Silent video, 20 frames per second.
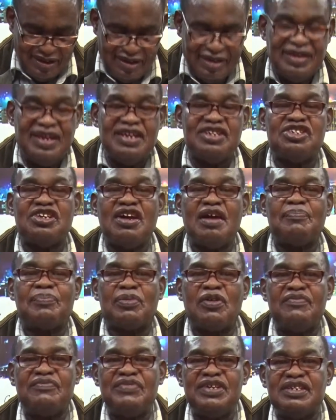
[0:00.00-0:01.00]
They share
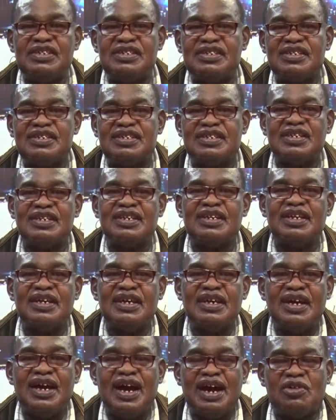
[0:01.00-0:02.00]
profits
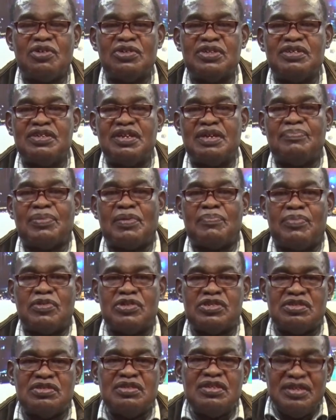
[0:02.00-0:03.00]
according to the
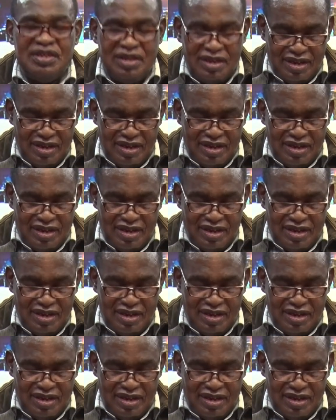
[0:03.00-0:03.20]
proportion.